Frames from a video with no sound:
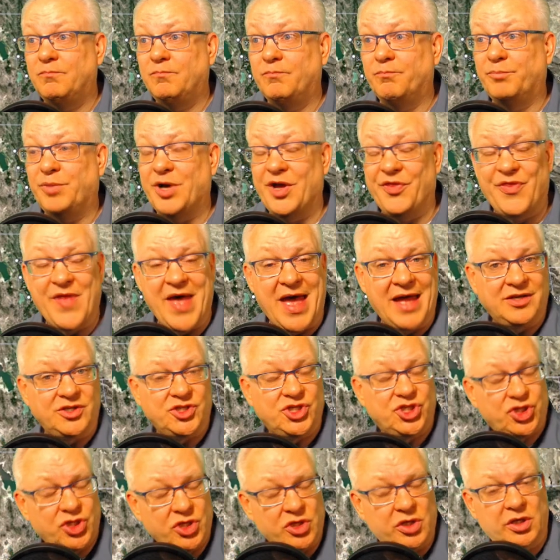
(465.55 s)
But that
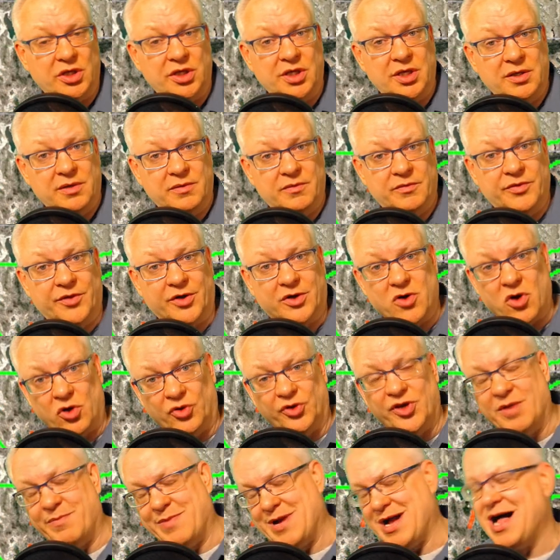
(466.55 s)
should, the cold
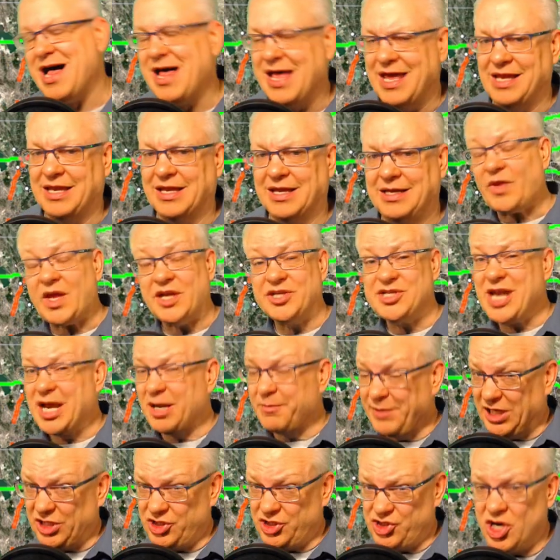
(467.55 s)
air behind it, it's not a
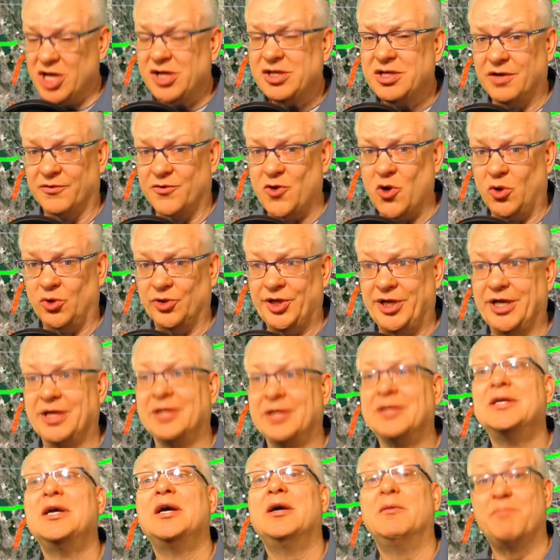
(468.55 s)
big chunk of cold
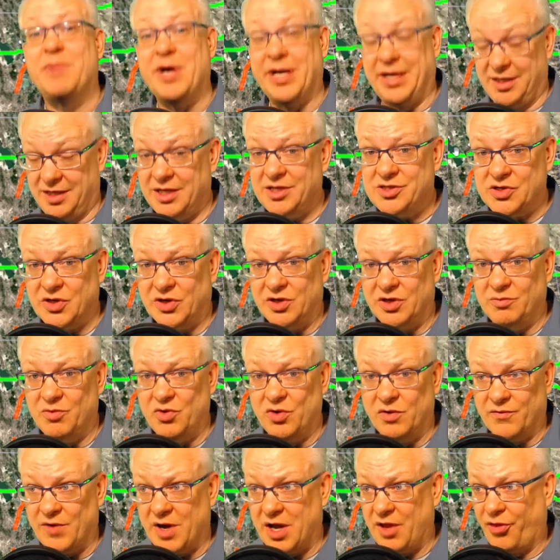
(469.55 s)
air, but it is going to
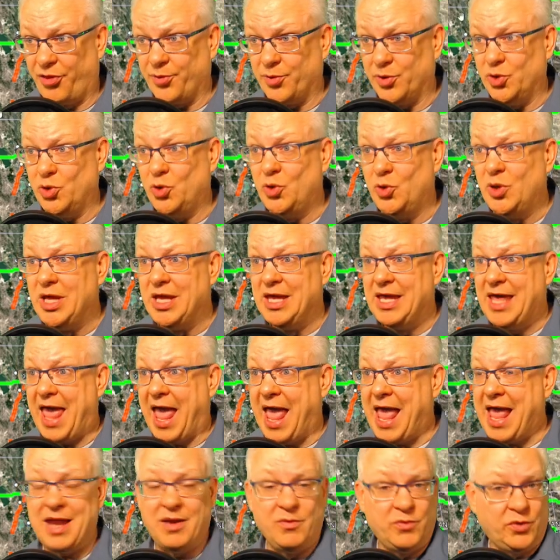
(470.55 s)
move on through
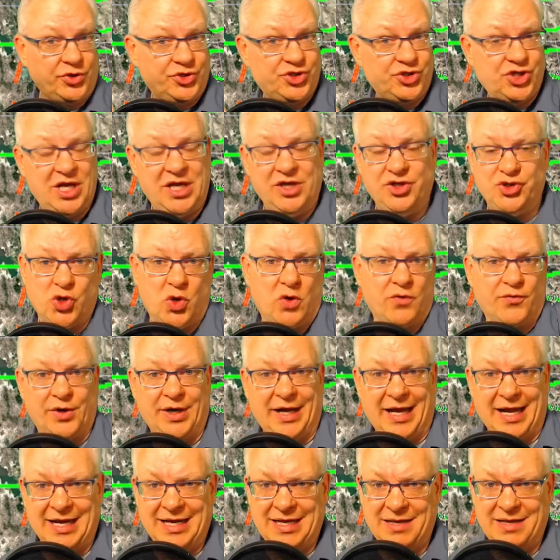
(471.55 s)
and will change over
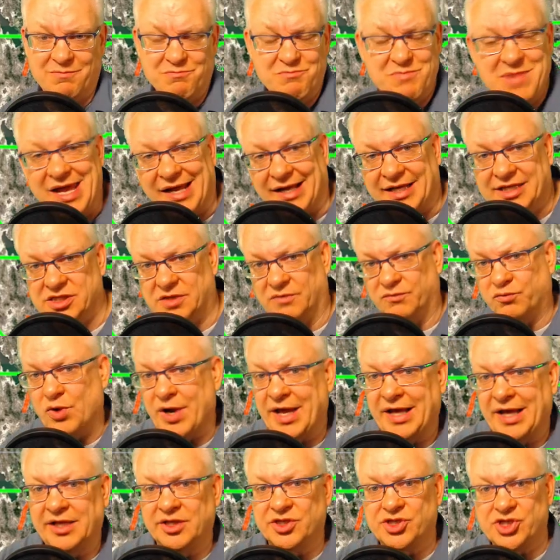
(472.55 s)
any mix of
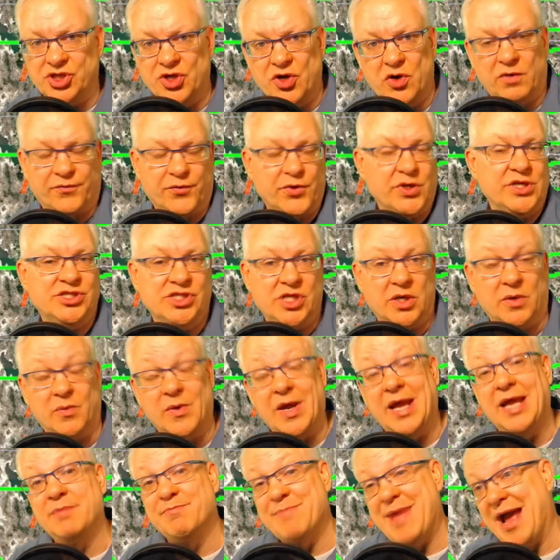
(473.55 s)
rain, snow, freezing
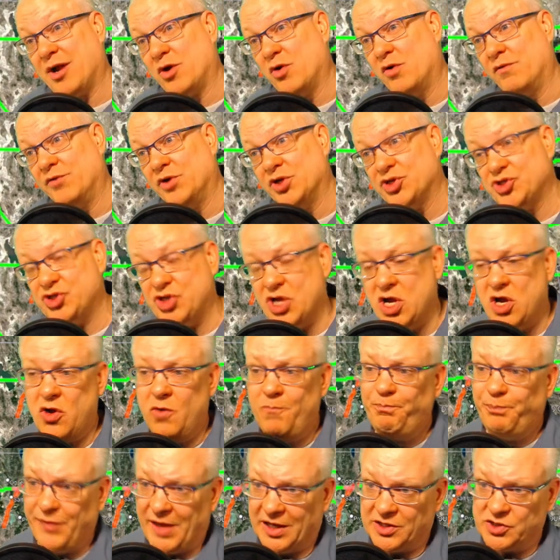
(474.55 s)
rain back over to
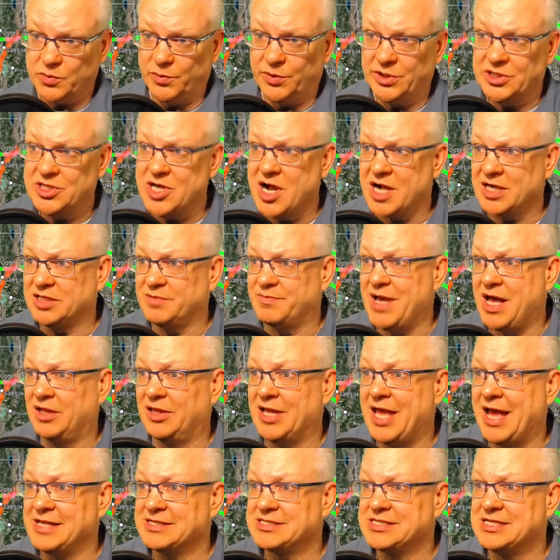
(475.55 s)
snow. That's what we talked about
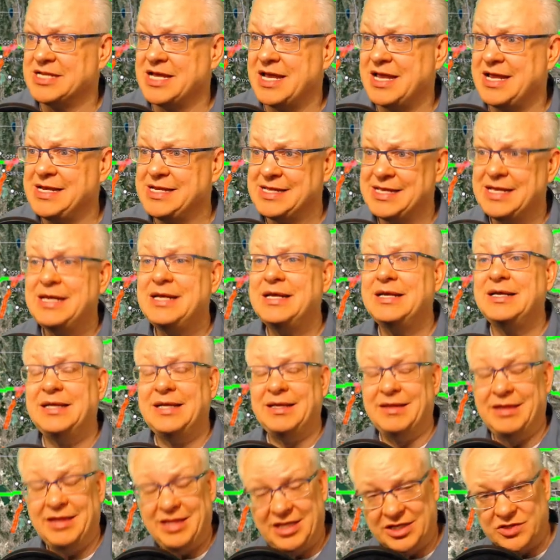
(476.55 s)
last night.
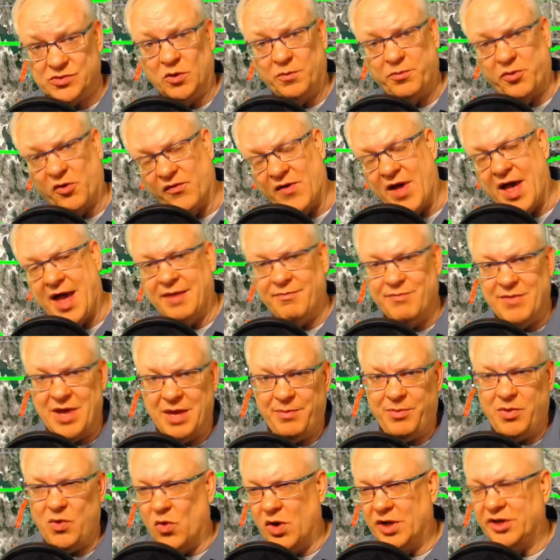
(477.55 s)
This will provide
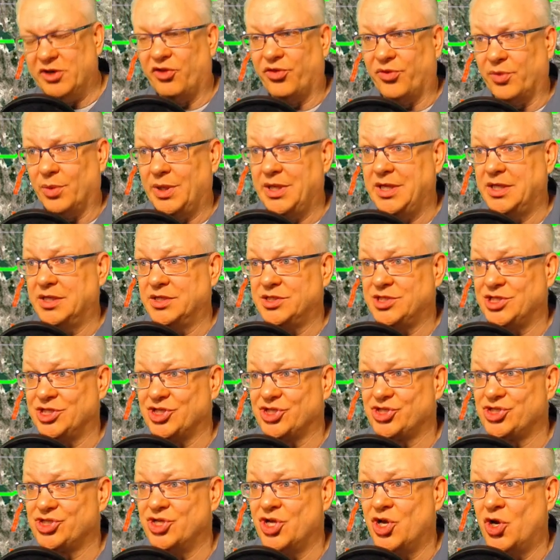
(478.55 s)
maybe 1 to 3 inches
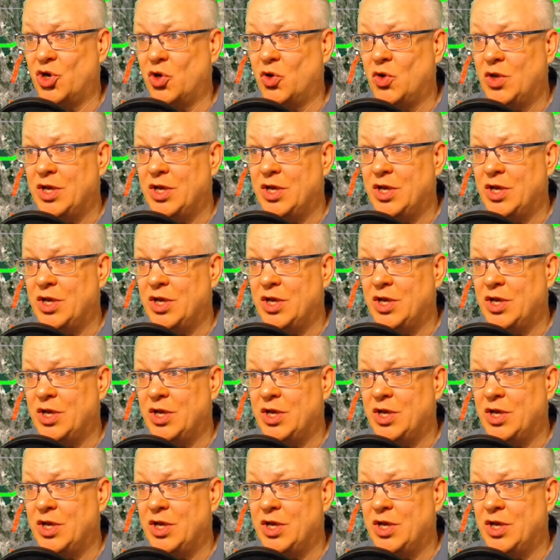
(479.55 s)
of snow